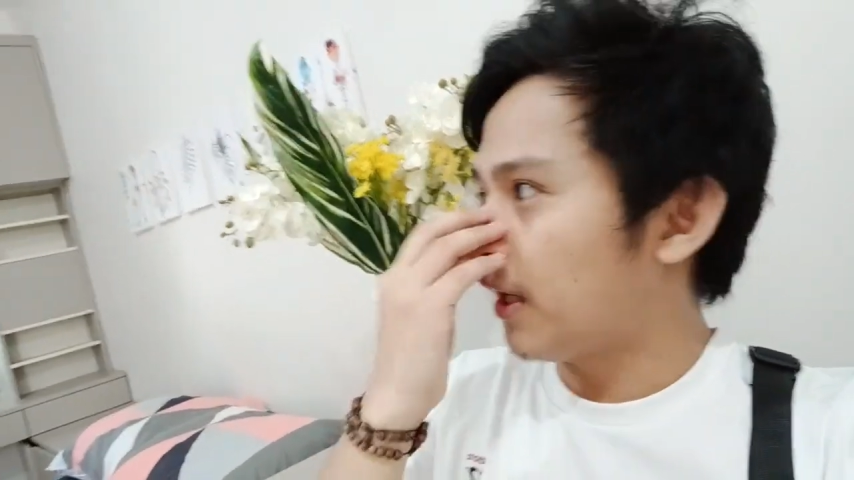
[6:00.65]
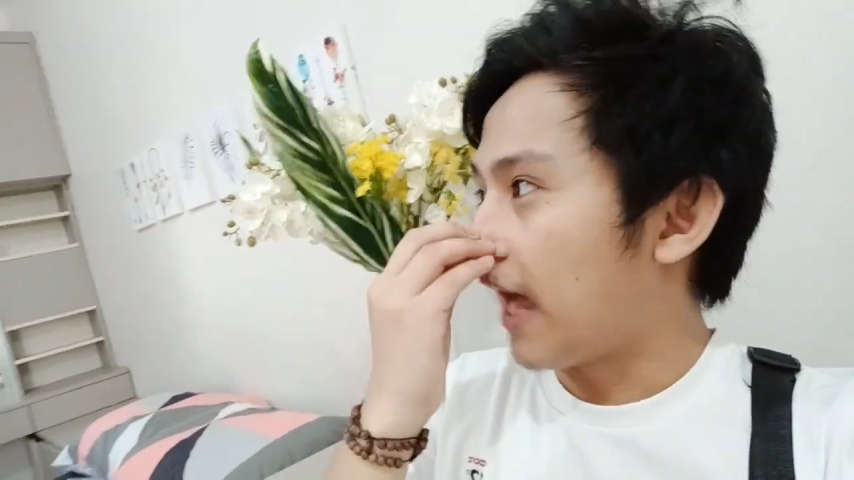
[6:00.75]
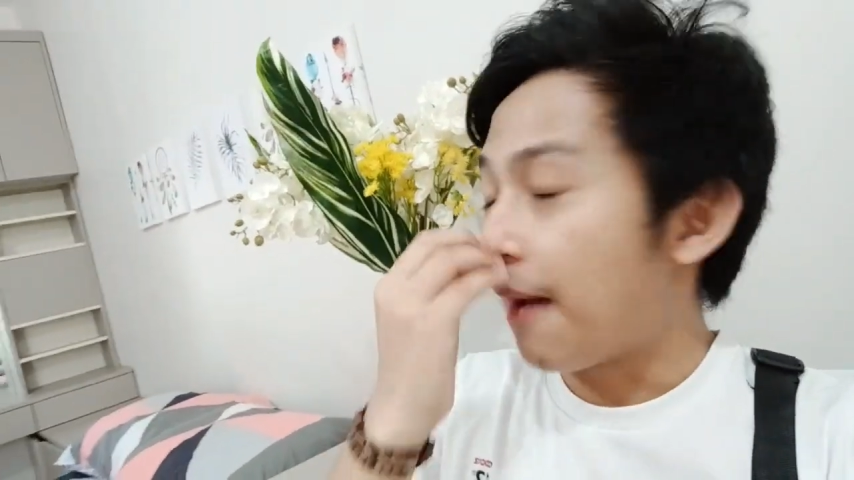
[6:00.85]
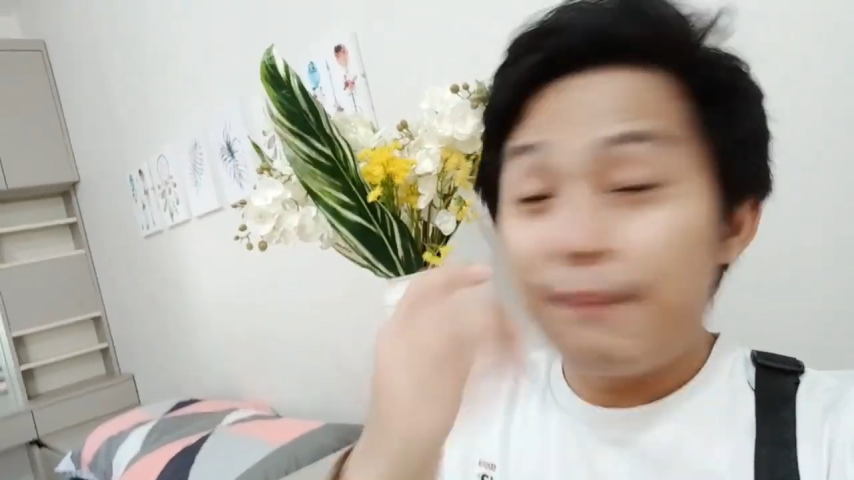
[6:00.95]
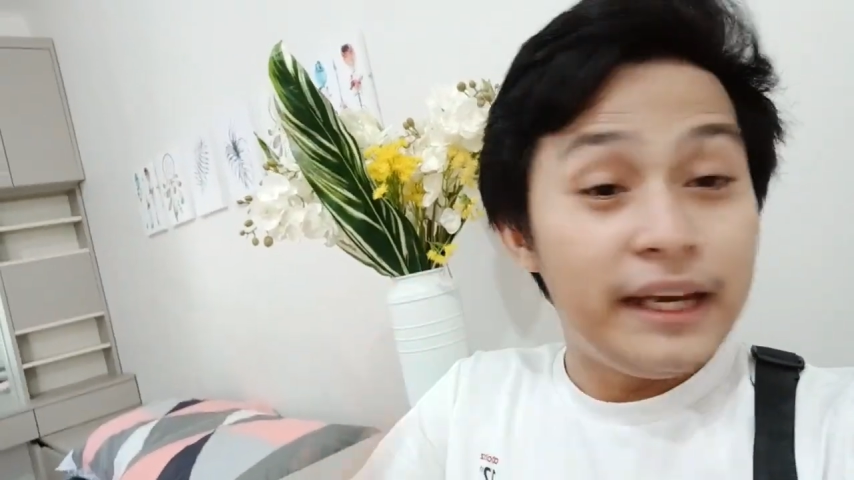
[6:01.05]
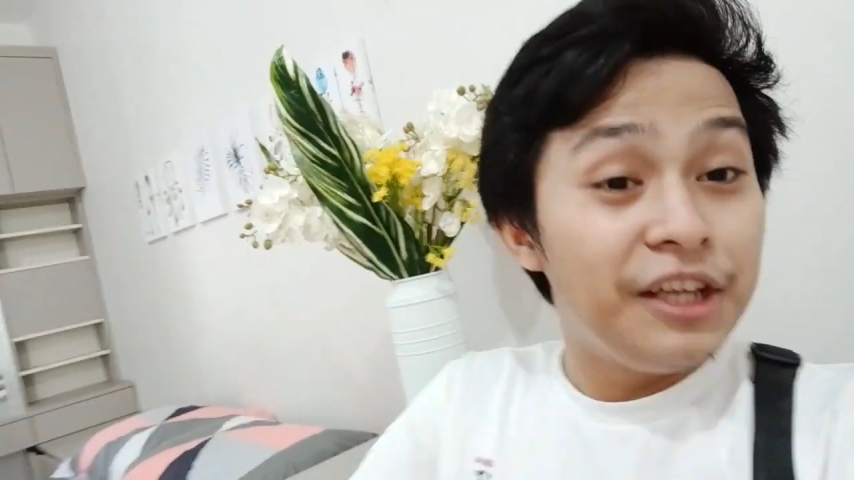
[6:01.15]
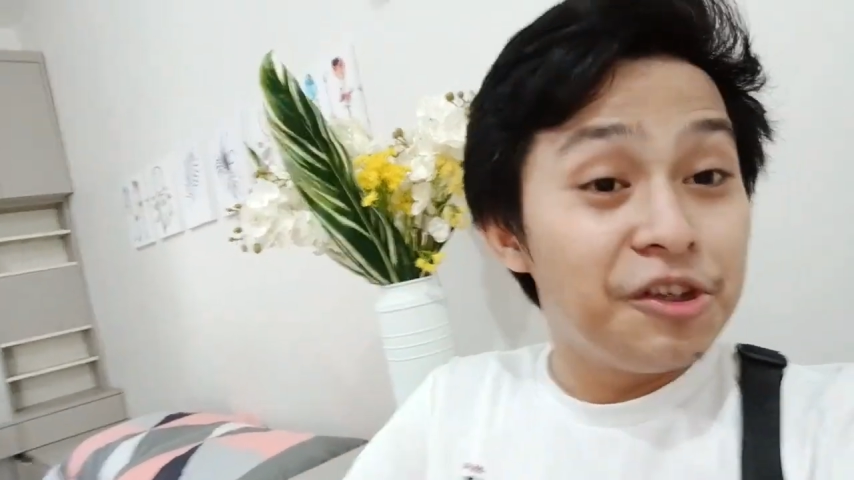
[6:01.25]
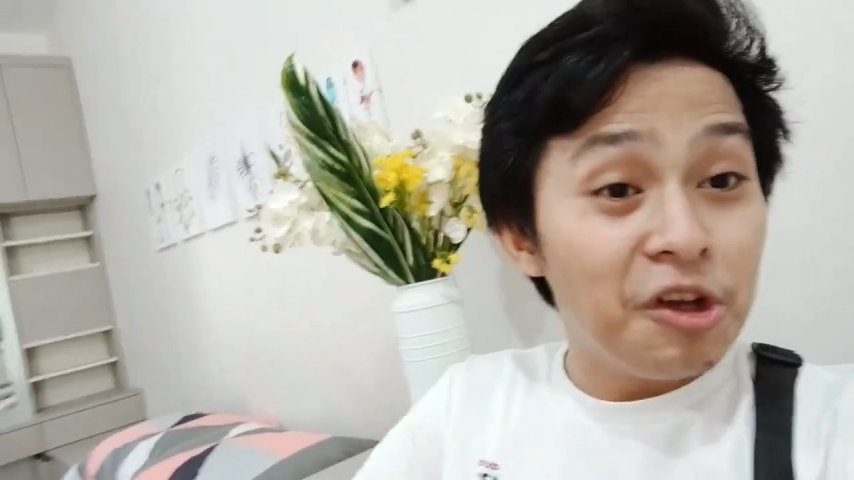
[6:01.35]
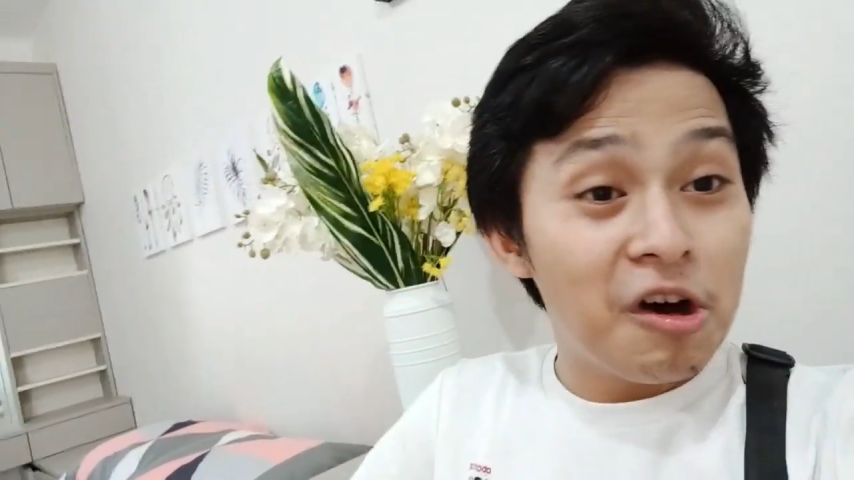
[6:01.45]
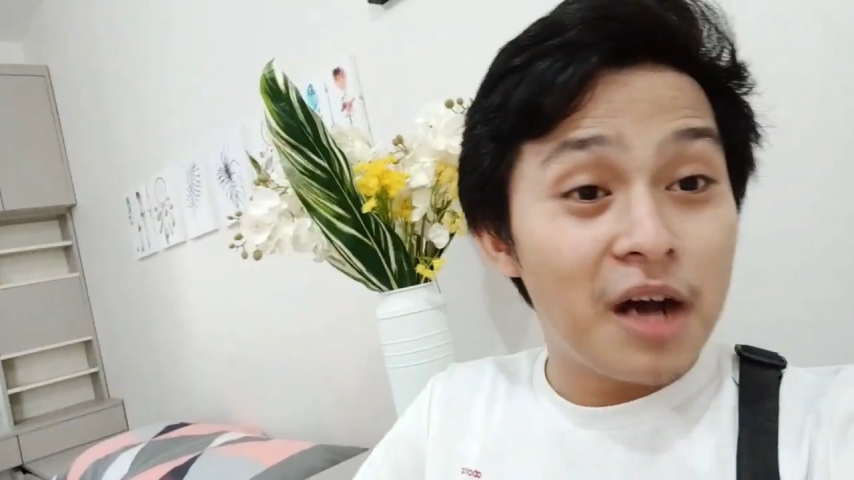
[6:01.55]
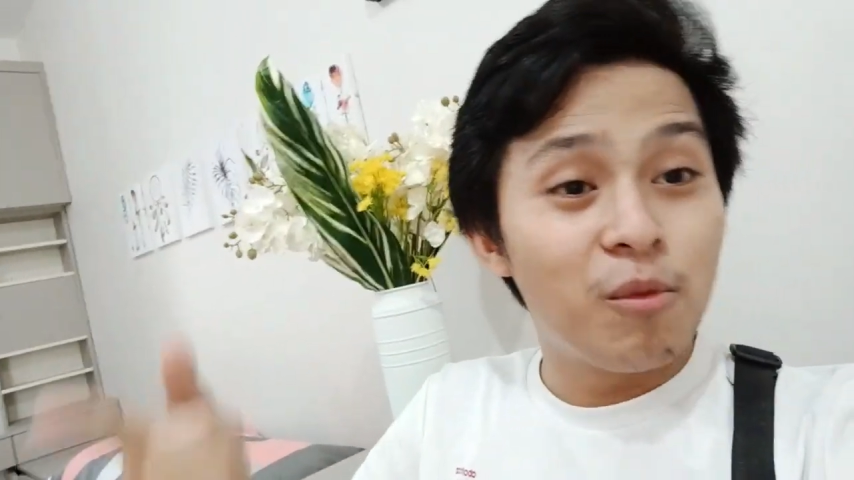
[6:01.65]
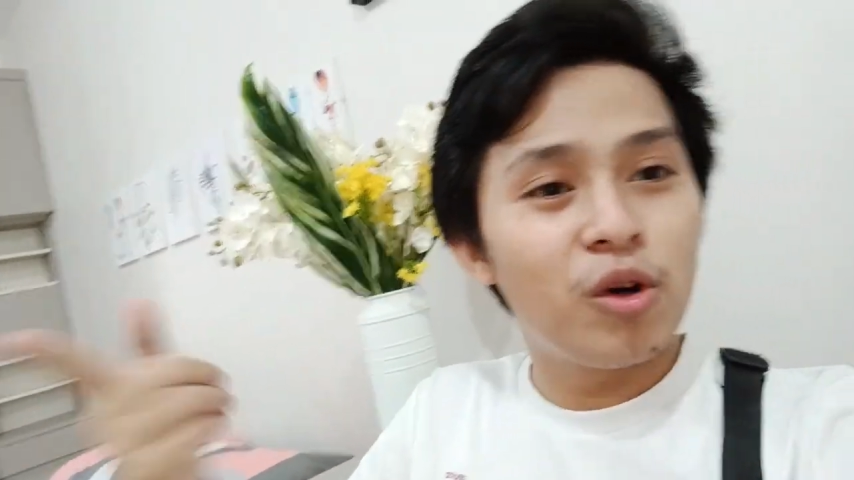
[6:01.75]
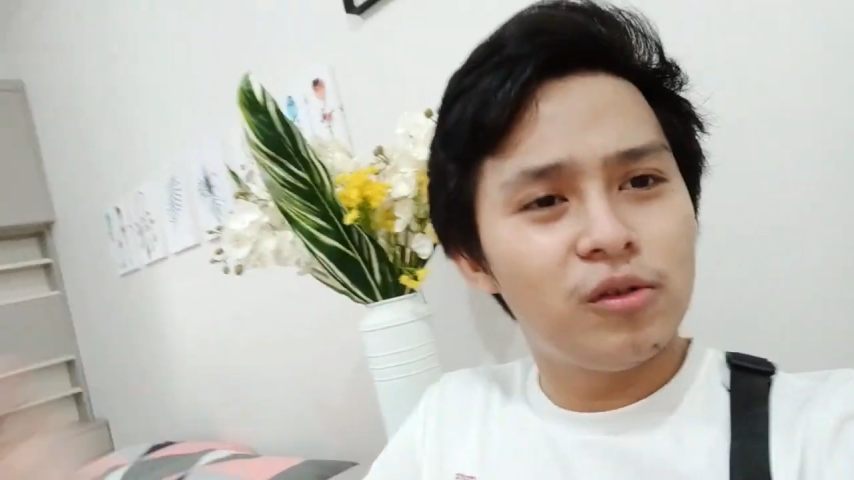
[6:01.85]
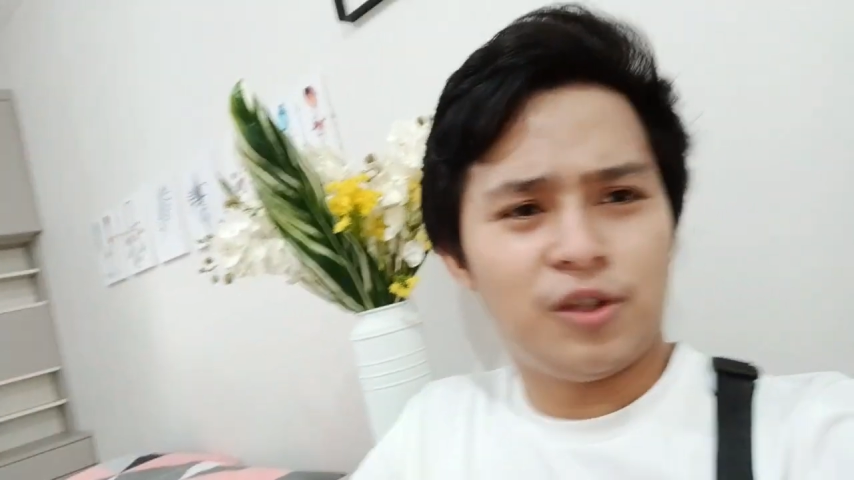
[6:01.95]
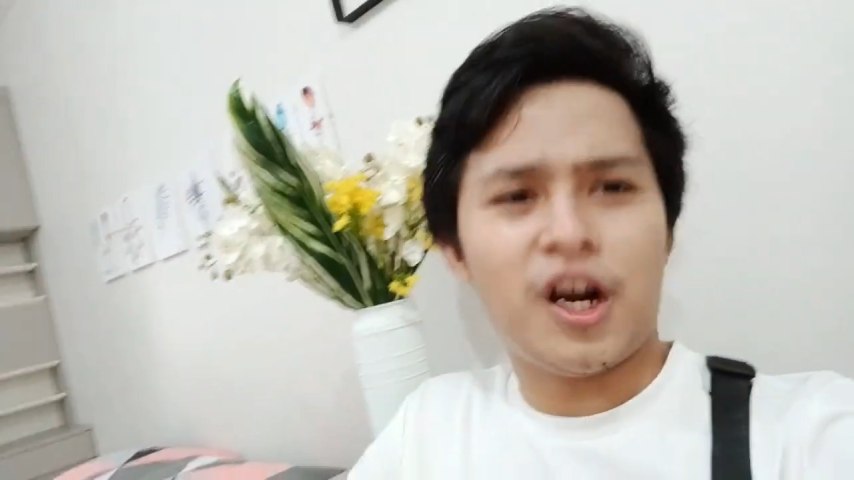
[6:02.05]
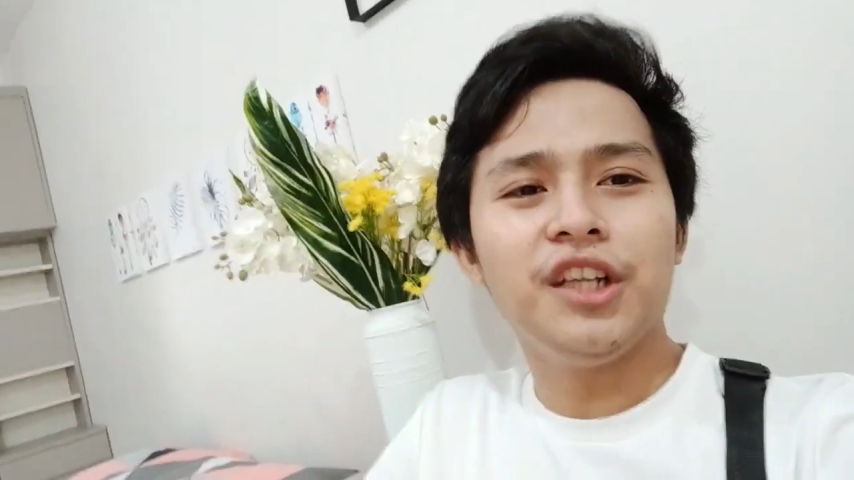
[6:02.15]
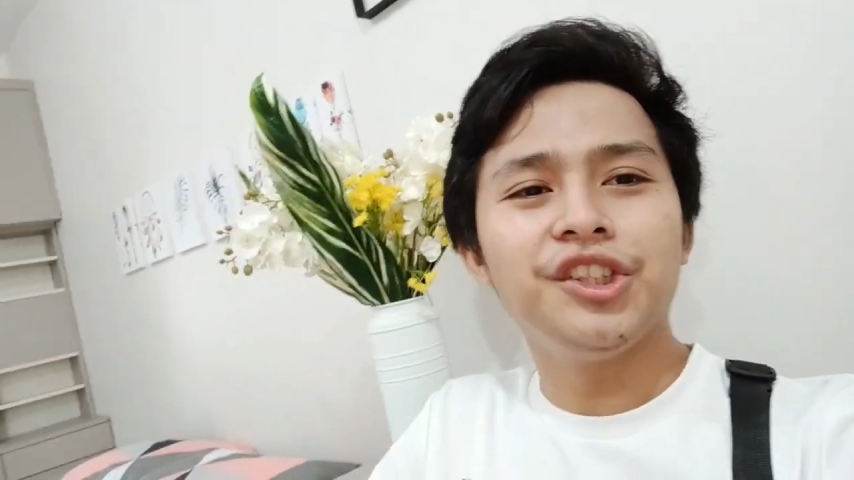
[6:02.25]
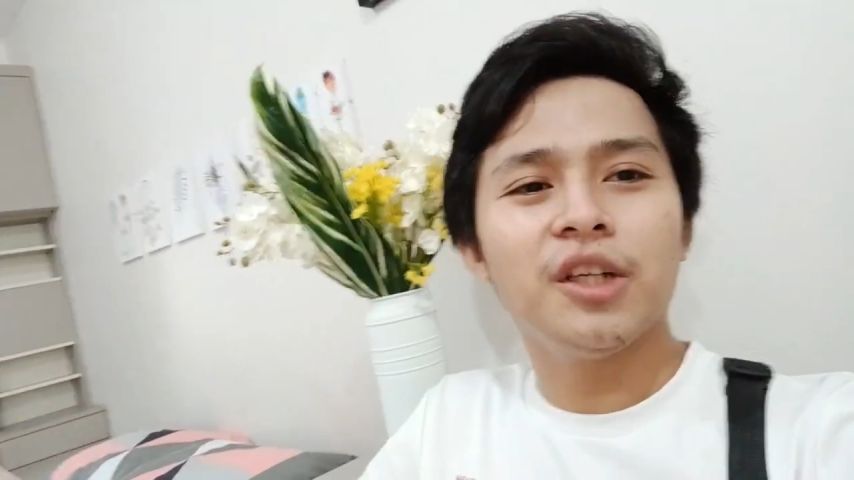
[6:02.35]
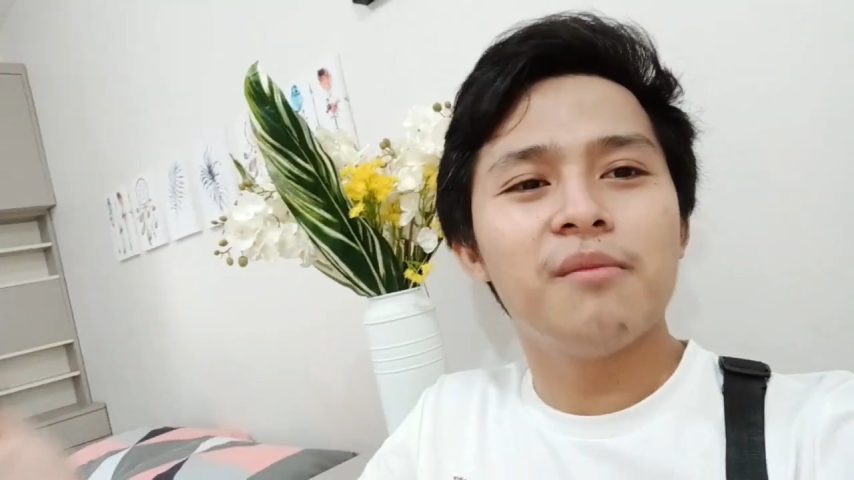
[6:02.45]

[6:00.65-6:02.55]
abin ninyo, no? Around siya